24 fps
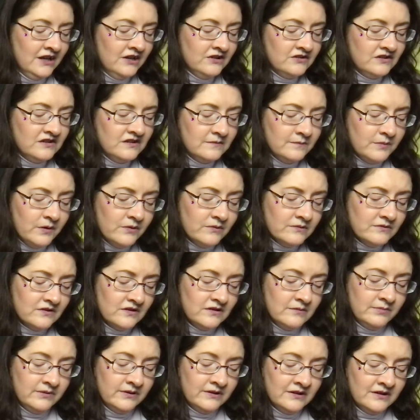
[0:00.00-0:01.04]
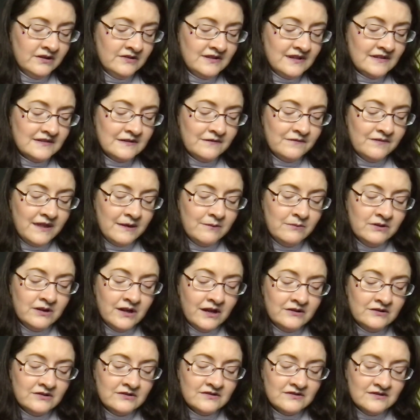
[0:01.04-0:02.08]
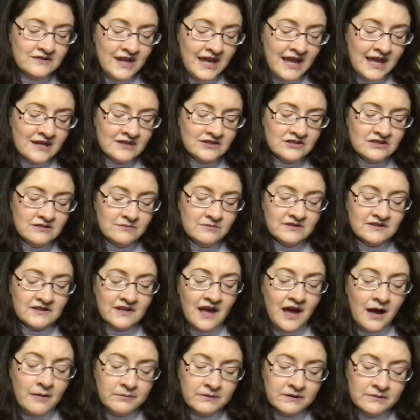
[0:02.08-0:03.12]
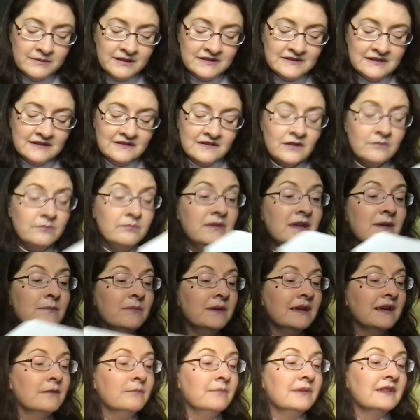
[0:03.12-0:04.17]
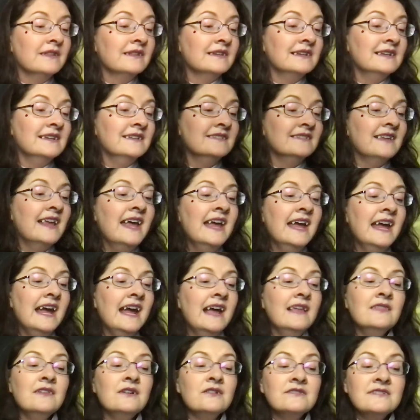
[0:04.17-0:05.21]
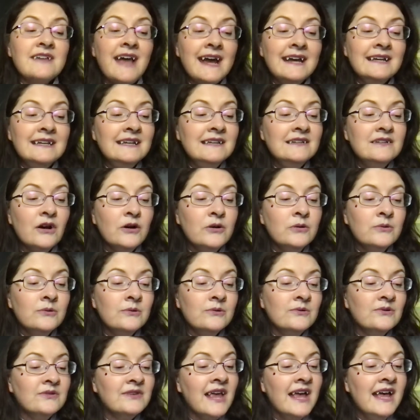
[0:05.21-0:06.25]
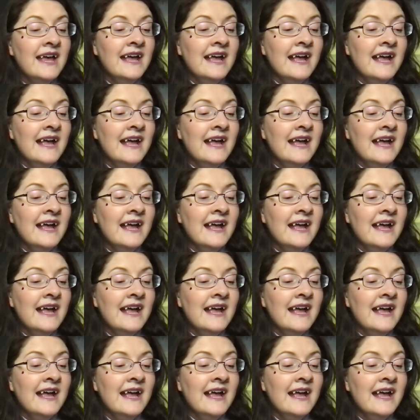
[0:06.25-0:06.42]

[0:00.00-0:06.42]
She spoke to the birds as if they would understand she was complimenting their beeping abilities and their tiny toes,